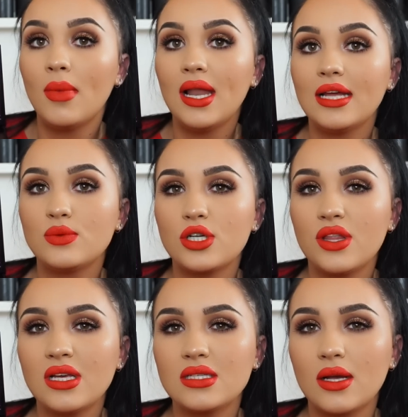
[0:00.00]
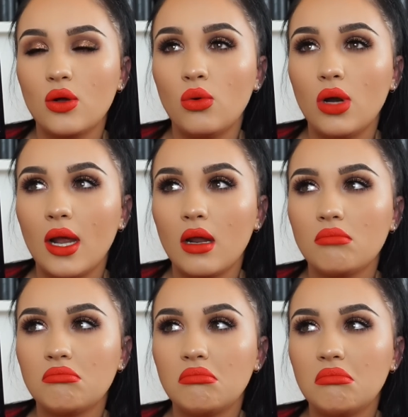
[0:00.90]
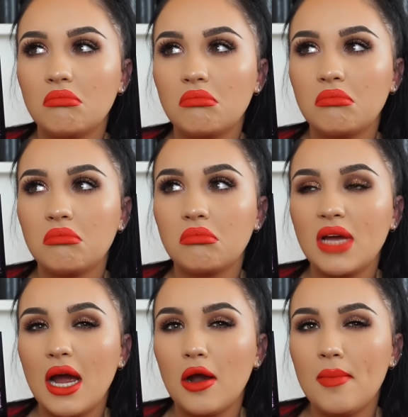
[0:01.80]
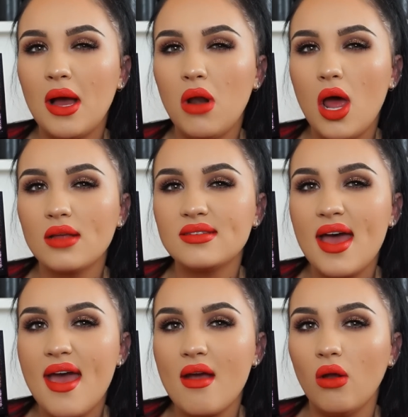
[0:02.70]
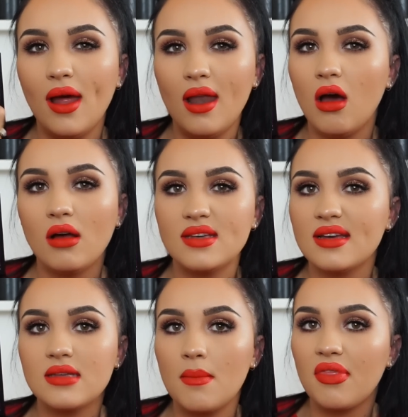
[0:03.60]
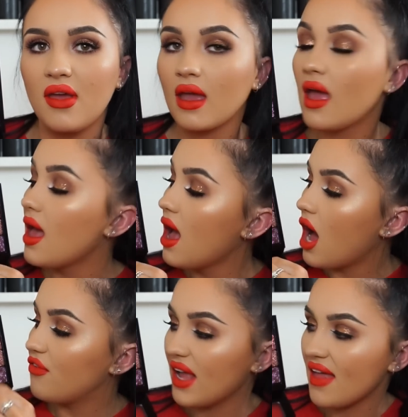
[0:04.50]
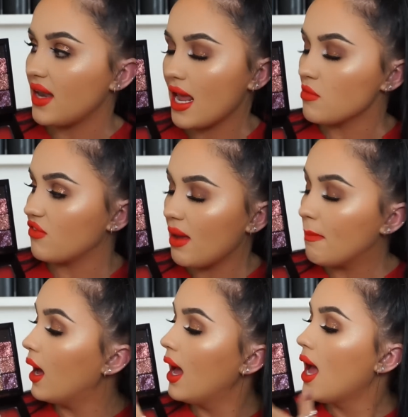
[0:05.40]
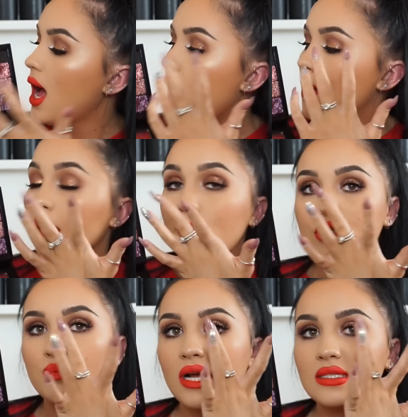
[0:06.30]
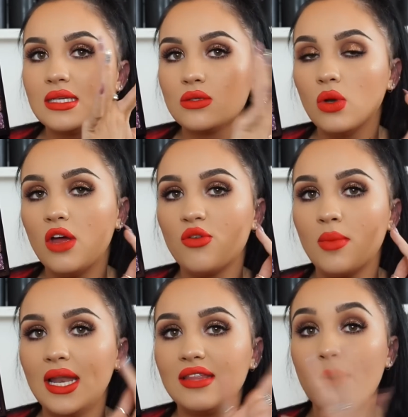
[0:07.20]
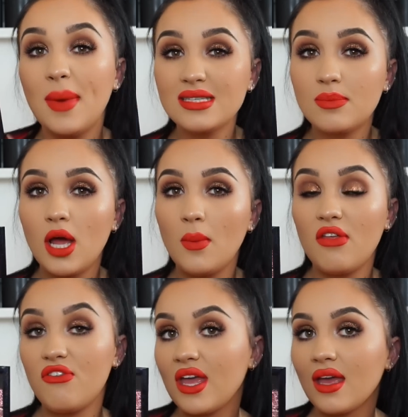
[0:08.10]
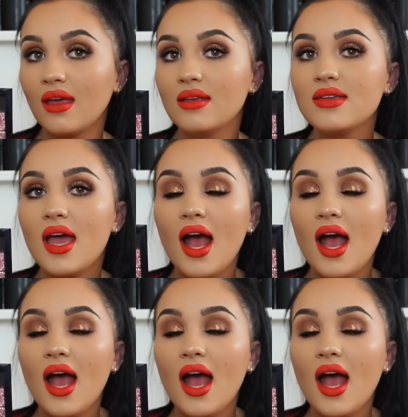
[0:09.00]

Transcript: on my lid, which I think is like called like caramel latte or like latte something, I forget the name of it, but I just press these all over my lid. They're best applied with fingers